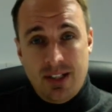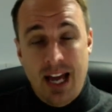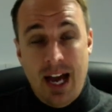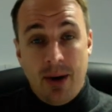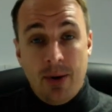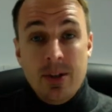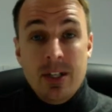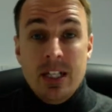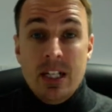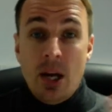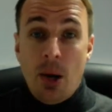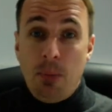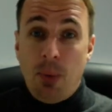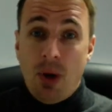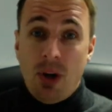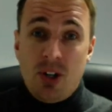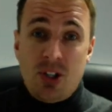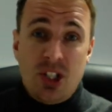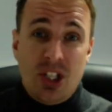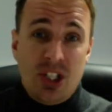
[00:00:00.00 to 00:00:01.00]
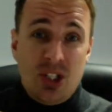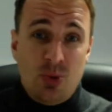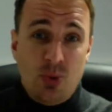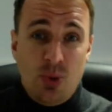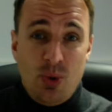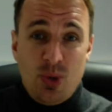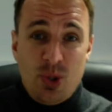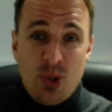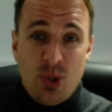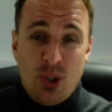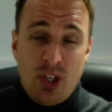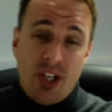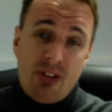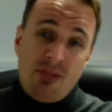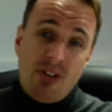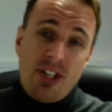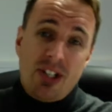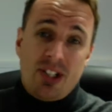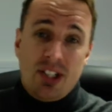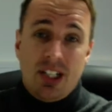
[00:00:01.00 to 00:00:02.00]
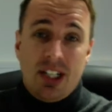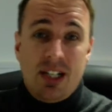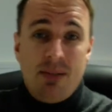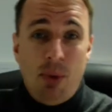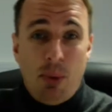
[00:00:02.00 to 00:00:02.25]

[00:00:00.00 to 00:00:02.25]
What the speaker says: Now, apologies, we were talking recently,